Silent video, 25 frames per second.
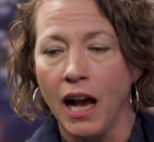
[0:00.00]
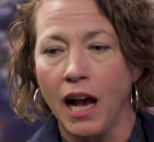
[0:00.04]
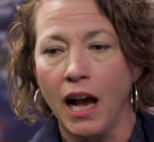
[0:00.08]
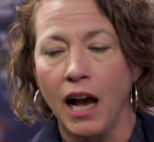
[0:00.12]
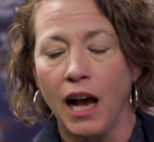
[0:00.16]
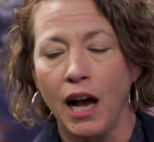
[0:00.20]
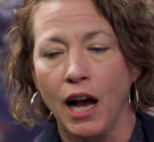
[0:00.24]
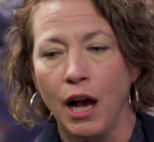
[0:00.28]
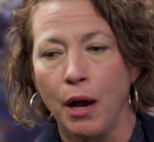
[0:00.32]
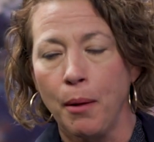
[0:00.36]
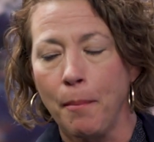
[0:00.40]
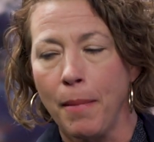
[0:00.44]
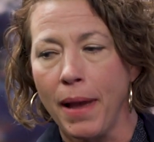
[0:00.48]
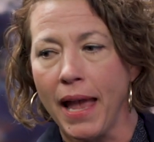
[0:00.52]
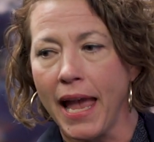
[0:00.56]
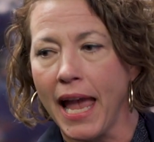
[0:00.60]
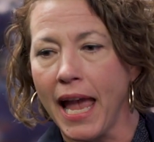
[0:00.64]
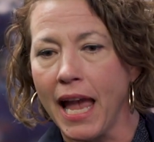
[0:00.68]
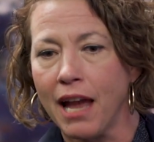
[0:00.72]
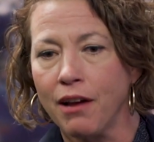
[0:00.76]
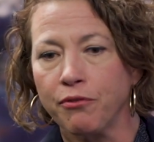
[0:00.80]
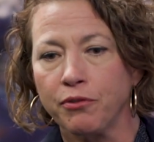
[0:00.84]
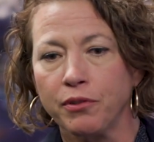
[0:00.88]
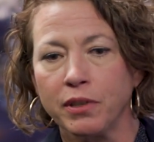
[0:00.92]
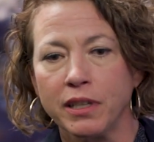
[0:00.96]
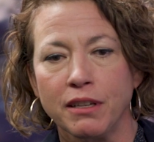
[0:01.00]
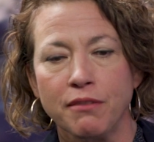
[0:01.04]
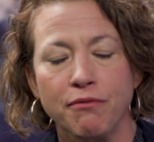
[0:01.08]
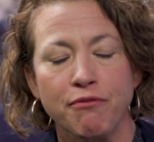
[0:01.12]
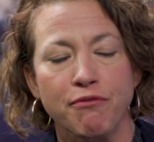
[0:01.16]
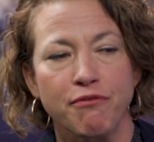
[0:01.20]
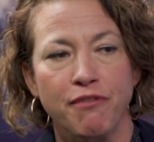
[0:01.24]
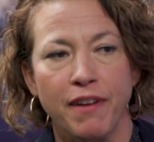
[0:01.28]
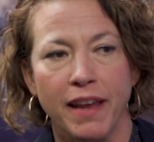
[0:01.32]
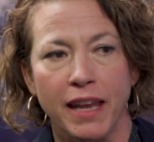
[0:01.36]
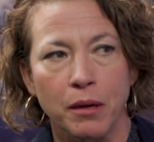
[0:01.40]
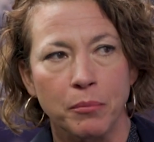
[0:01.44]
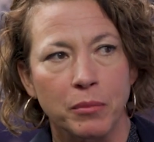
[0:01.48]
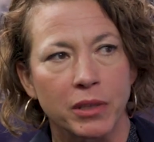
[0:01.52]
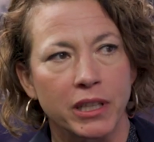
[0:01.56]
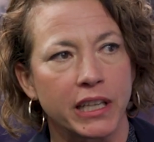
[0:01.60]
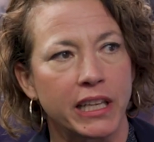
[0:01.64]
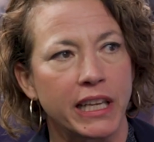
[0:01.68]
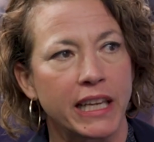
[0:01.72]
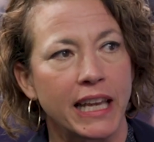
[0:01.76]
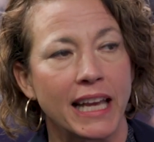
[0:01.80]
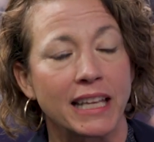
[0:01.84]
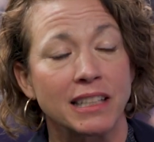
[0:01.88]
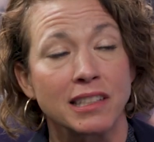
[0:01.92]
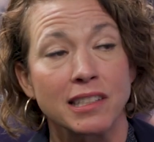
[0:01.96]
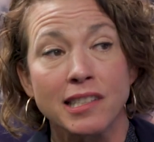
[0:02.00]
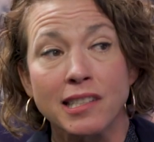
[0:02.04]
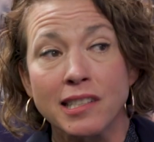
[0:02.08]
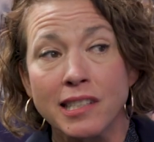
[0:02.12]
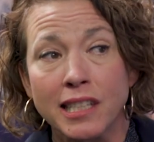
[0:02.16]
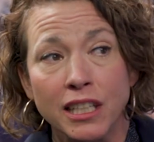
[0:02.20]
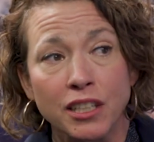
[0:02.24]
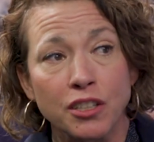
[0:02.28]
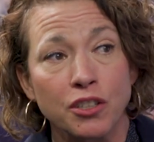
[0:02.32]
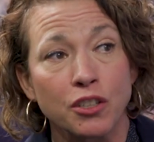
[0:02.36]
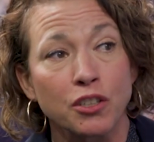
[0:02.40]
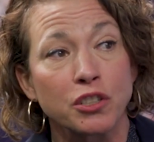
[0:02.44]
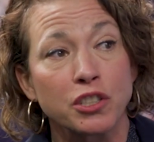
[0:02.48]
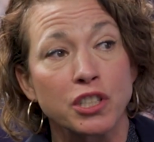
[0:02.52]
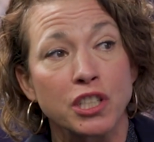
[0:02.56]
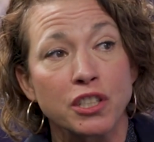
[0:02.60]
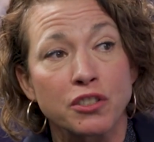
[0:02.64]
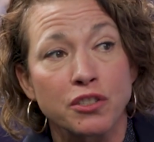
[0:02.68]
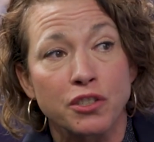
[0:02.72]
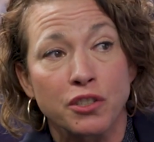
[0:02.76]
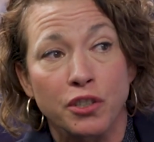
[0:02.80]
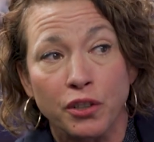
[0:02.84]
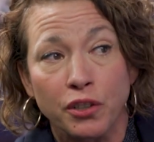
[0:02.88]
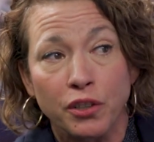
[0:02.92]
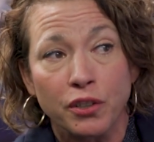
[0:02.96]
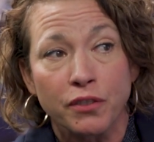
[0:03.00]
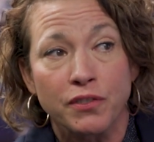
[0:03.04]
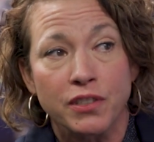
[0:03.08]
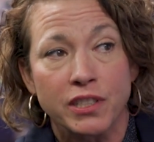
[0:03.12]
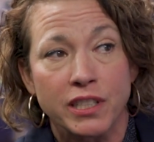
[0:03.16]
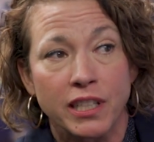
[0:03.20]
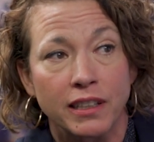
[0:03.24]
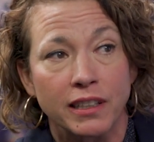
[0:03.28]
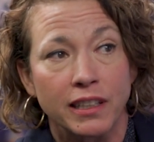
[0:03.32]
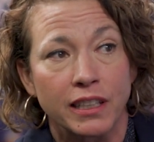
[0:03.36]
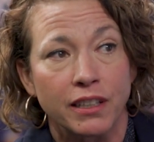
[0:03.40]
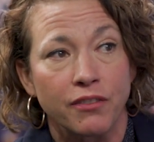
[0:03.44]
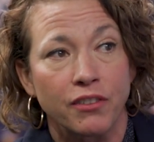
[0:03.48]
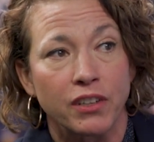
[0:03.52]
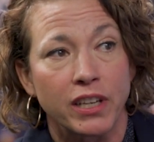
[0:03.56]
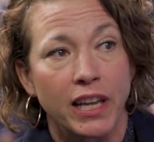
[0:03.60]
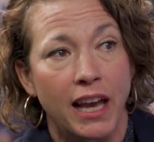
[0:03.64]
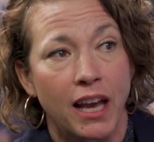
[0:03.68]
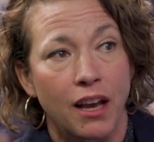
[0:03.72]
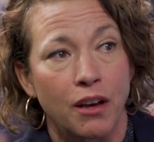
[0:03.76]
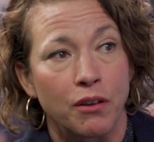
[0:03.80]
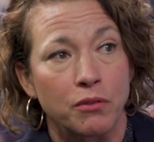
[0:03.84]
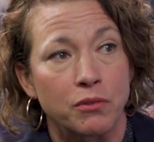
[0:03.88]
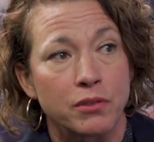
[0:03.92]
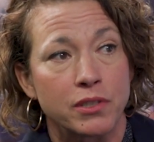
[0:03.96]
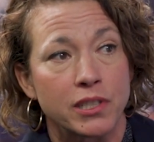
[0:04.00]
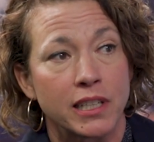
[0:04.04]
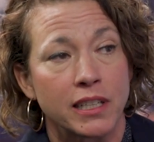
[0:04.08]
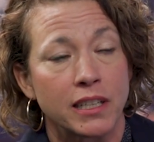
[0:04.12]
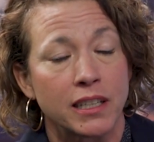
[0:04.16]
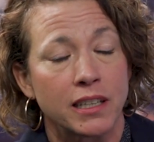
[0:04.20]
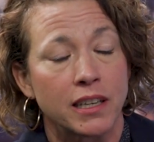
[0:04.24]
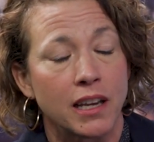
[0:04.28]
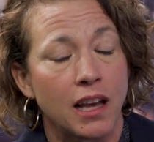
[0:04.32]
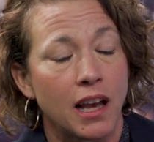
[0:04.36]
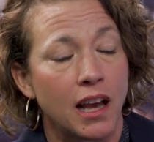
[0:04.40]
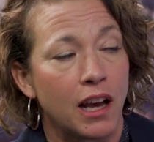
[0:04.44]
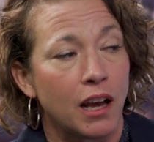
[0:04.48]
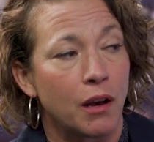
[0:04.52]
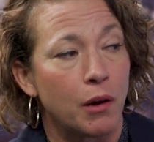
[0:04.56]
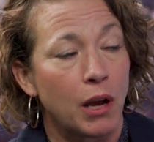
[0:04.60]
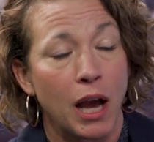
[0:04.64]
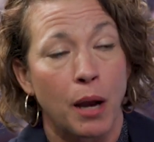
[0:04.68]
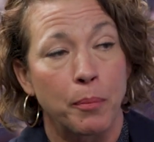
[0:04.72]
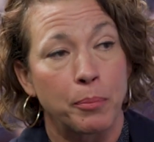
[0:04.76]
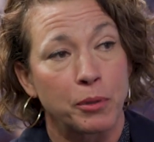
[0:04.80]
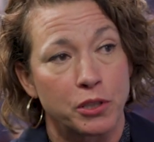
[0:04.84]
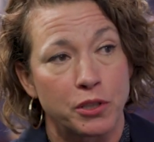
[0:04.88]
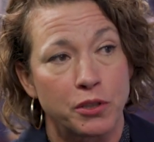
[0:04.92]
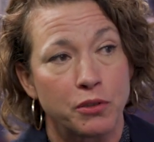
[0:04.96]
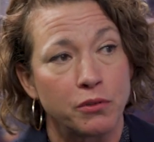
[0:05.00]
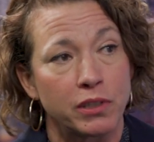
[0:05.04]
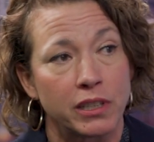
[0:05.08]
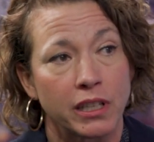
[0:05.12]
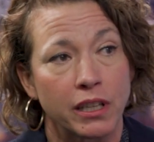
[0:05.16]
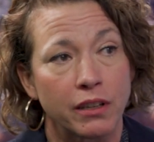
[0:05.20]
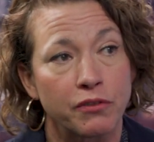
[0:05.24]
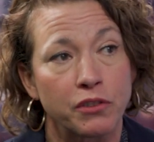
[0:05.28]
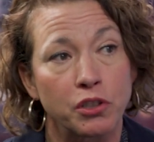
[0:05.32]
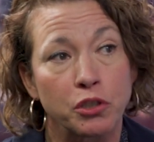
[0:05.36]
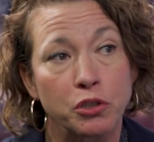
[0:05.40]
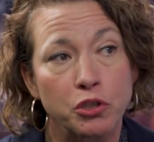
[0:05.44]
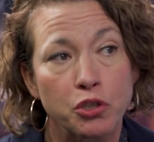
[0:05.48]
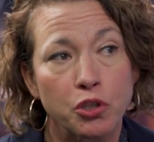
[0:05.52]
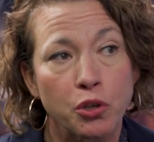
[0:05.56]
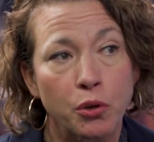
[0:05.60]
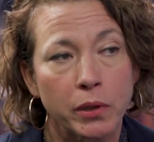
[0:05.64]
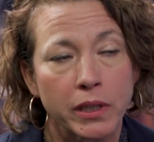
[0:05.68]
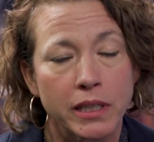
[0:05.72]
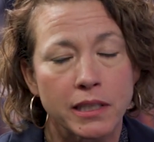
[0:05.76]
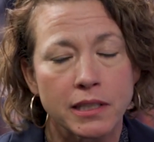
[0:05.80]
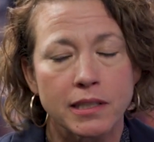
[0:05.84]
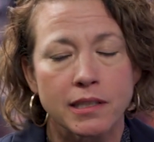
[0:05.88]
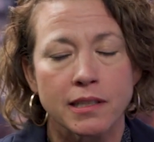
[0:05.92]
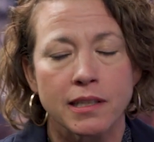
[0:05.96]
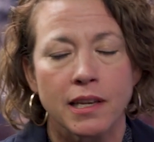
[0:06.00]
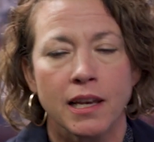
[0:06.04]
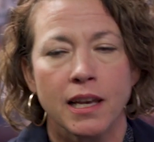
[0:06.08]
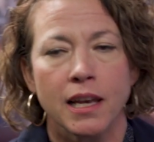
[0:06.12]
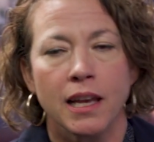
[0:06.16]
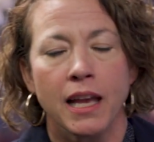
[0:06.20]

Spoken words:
Every family and senior deserves to live in a housing opportunity of their choice.